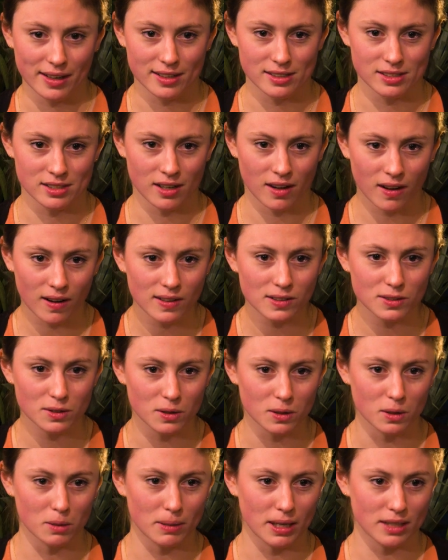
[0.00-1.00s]
it's hard
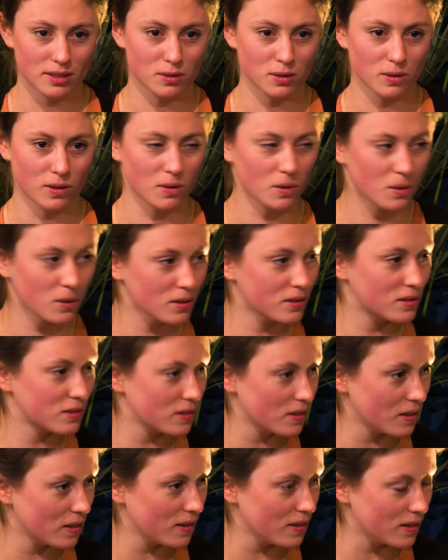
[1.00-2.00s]
to go back to an old
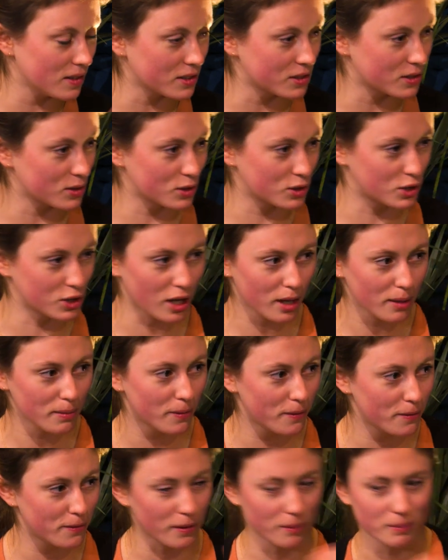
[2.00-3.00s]
job
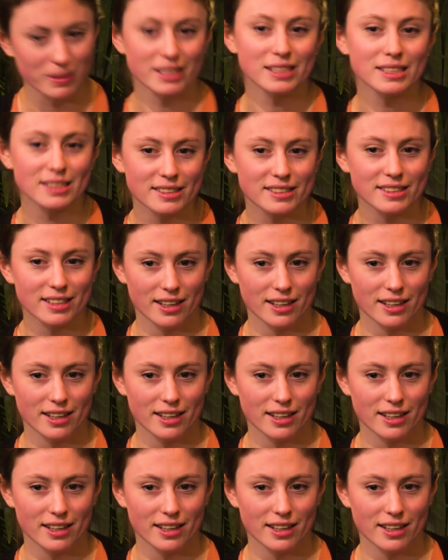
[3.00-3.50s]
from this.